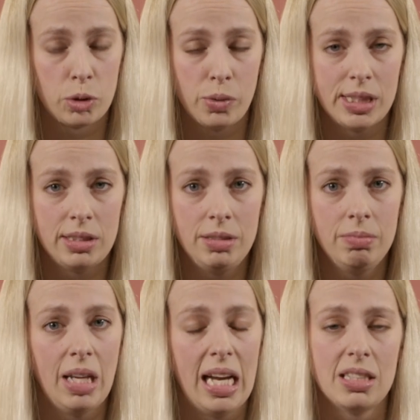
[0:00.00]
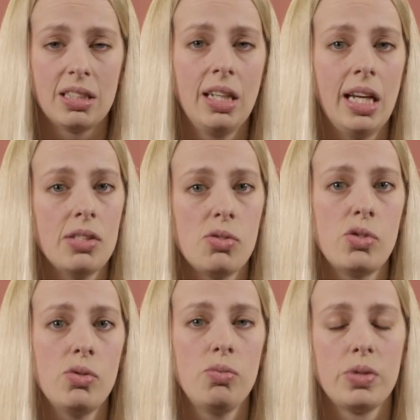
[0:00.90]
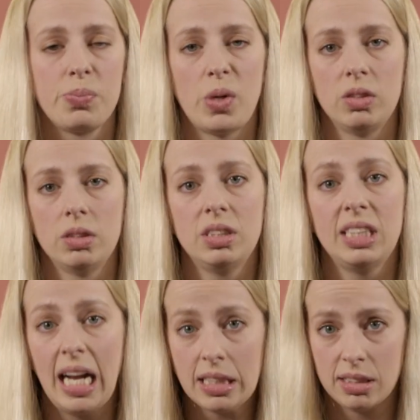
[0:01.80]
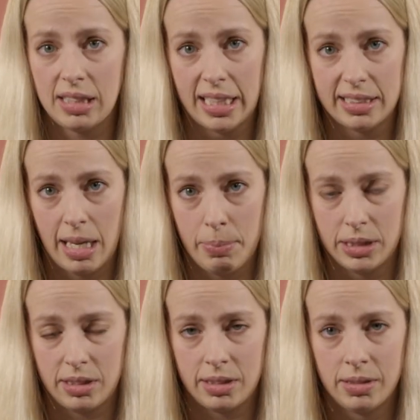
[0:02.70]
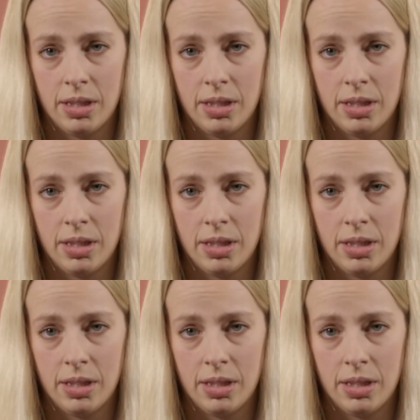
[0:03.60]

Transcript: question asking into respondents' exercise habits.